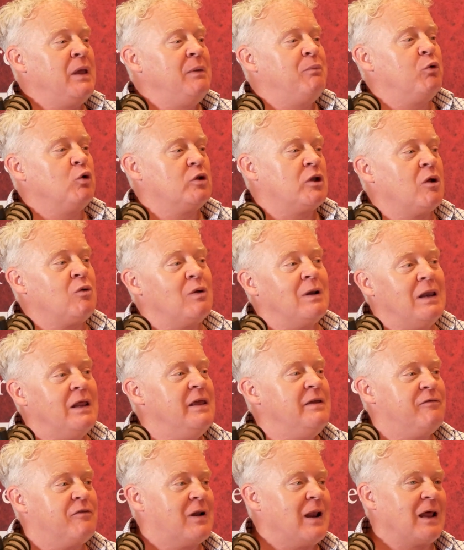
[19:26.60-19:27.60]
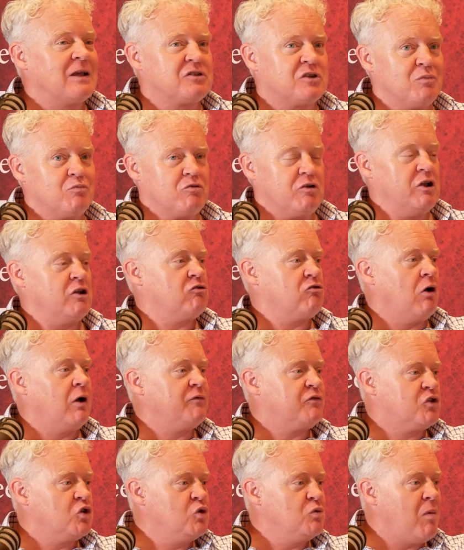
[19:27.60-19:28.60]
People don't leave Glastonbury and
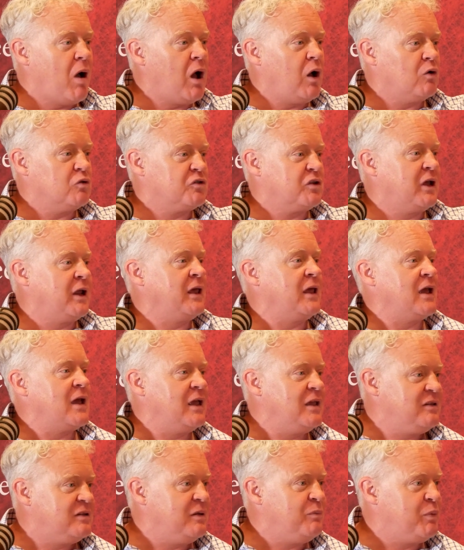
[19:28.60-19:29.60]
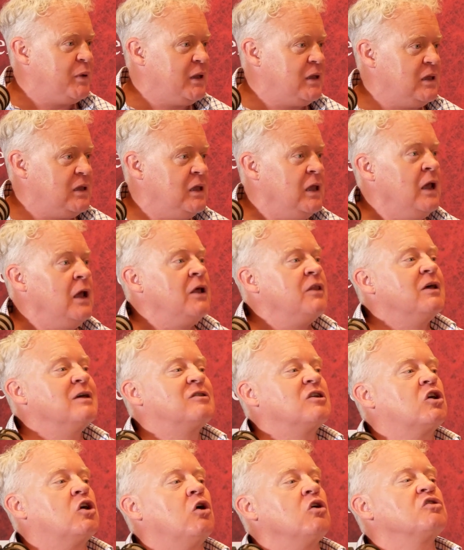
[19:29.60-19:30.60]
drive 2 miles to get it at 80p.
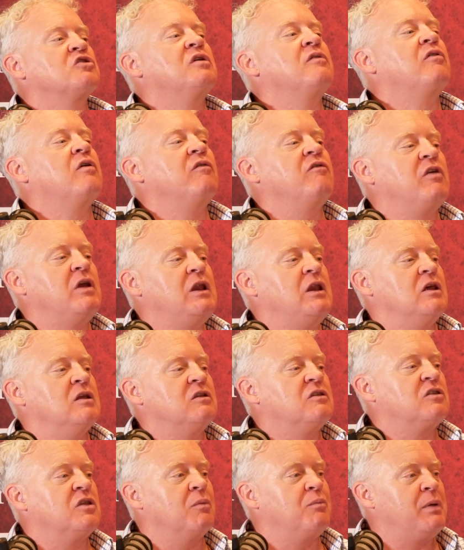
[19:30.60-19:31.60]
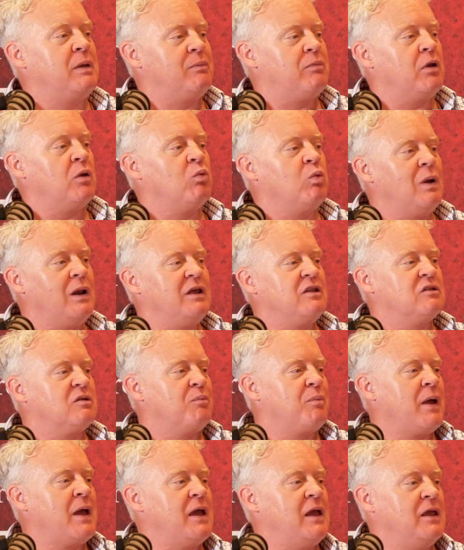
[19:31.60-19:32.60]
There's a cost of convenience that people are willing to
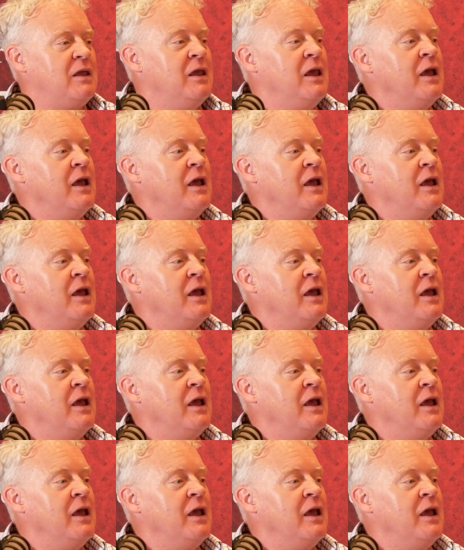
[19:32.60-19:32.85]
pay.